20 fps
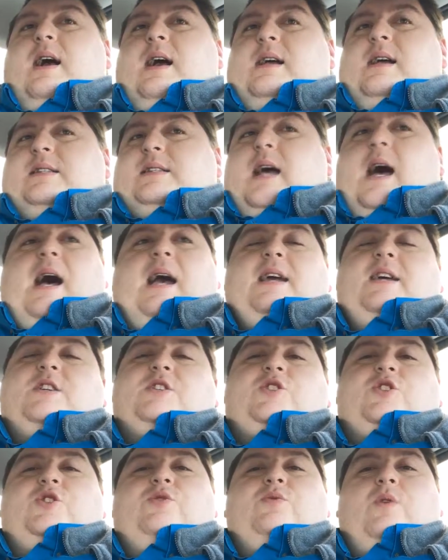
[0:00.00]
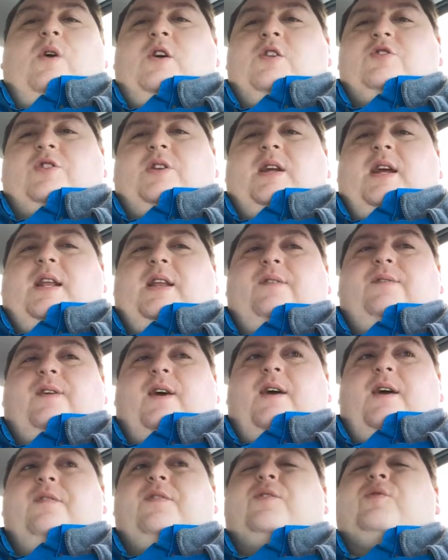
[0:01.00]
as high as
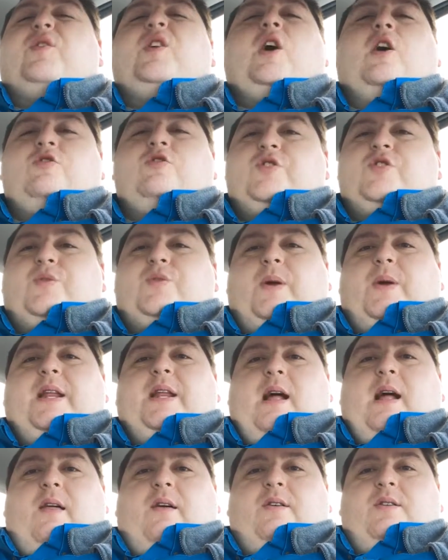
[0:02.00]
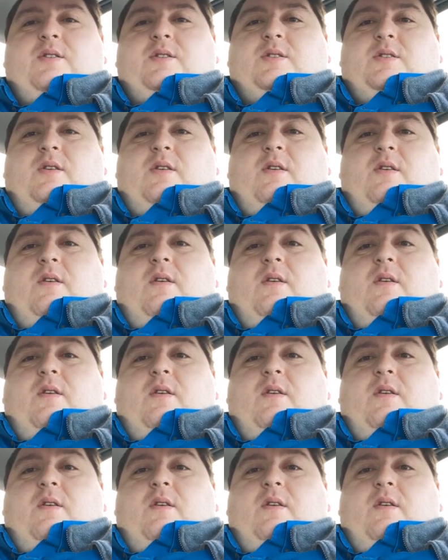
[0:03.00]
$295, $320